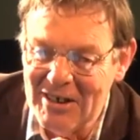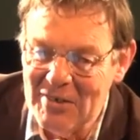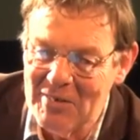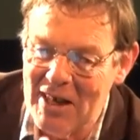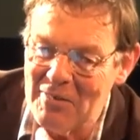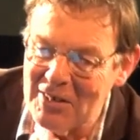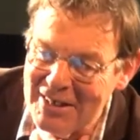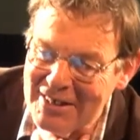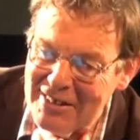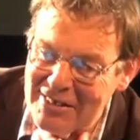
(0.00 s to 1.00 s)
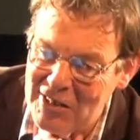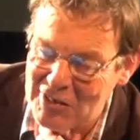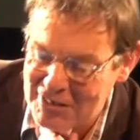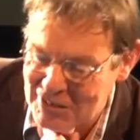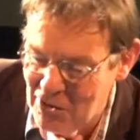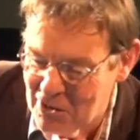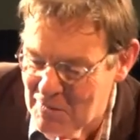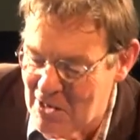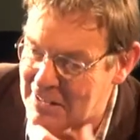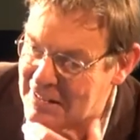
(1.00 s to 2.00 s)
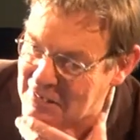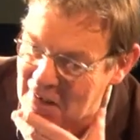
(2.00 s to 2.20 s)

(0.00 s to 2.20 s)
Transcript: They didn't even have a decent stock market